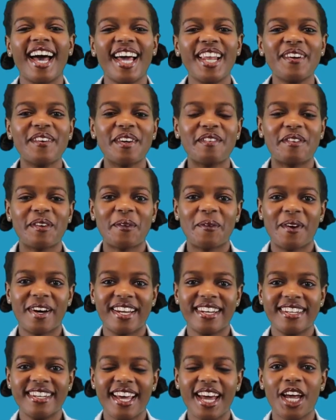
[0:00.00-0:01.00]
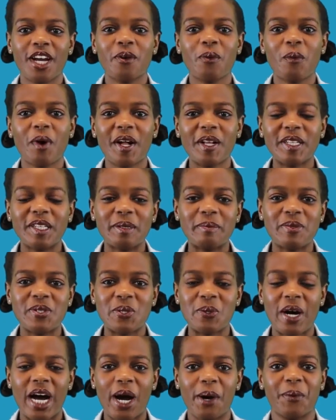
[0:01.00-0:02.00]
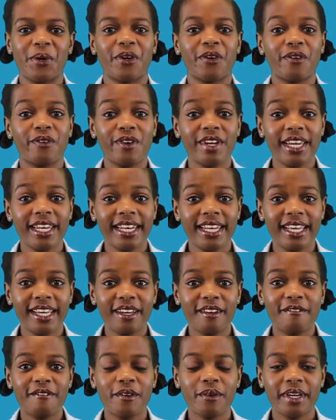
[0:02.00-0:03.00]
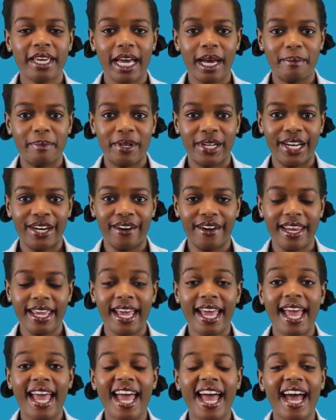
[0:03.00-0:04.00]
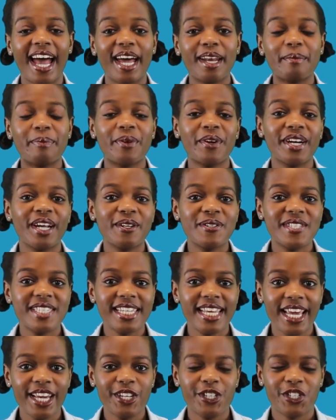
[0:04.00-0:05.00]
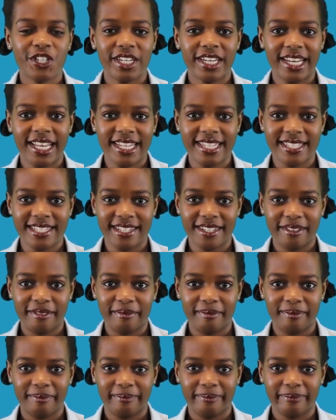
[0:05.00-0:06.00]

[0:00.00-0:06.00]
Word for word: Hello, everyone, and welcome to our reading, vocabulary, and pronunciation lesson.